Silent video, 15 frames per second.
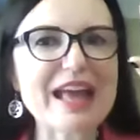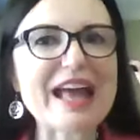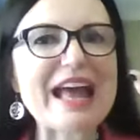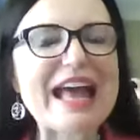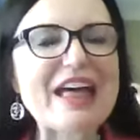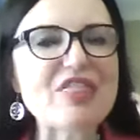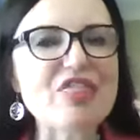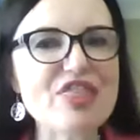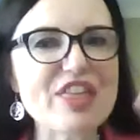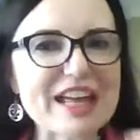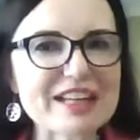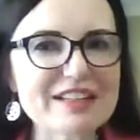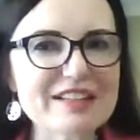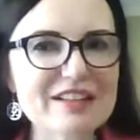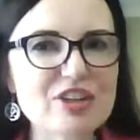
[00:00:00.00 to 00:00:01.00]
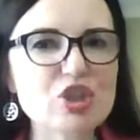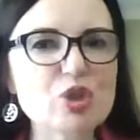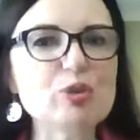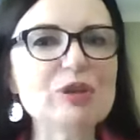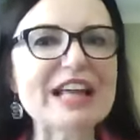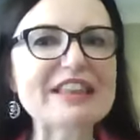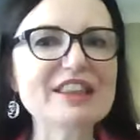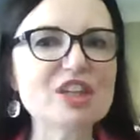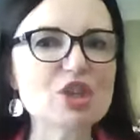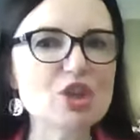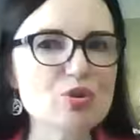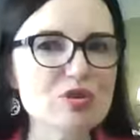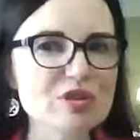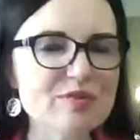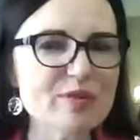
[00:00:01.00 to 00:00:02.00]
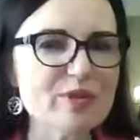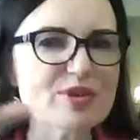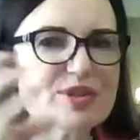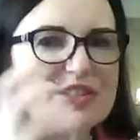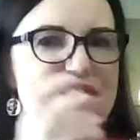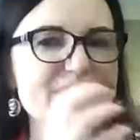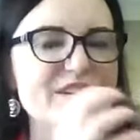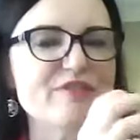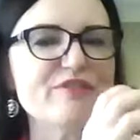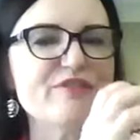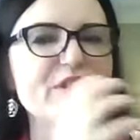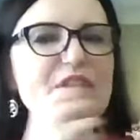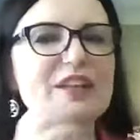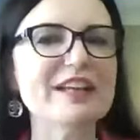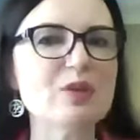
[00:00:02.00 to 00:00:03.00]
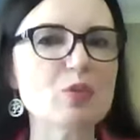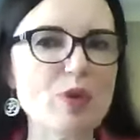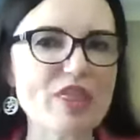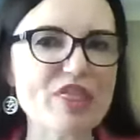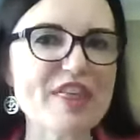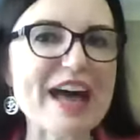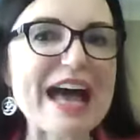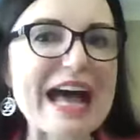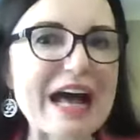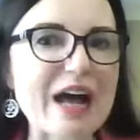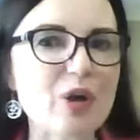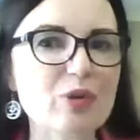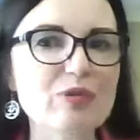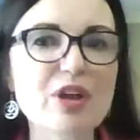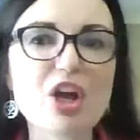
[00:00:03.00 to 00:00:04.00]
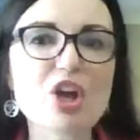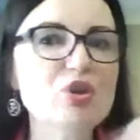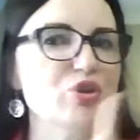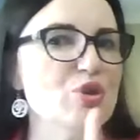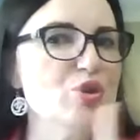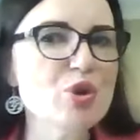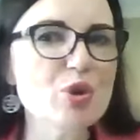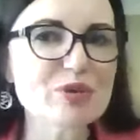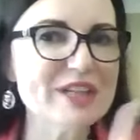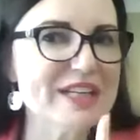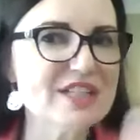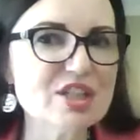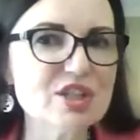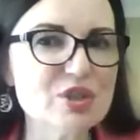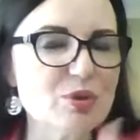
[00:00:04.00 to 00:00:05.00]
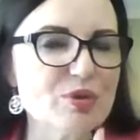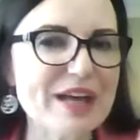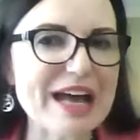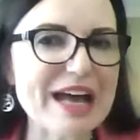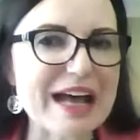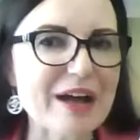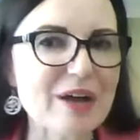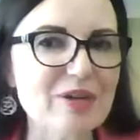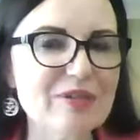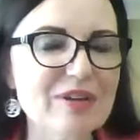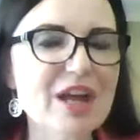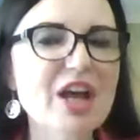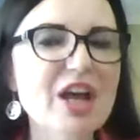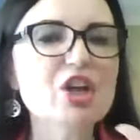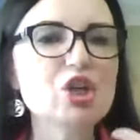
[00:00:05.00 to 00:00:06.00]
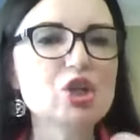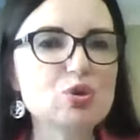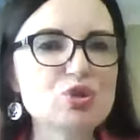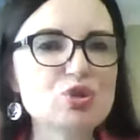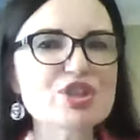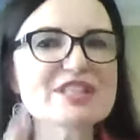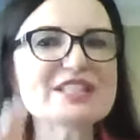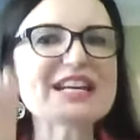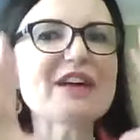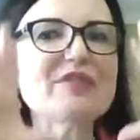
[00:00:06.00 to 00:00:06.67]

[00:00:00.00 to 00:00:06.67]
and then you let the universe fill it with the how. You don't need to know the how. You just have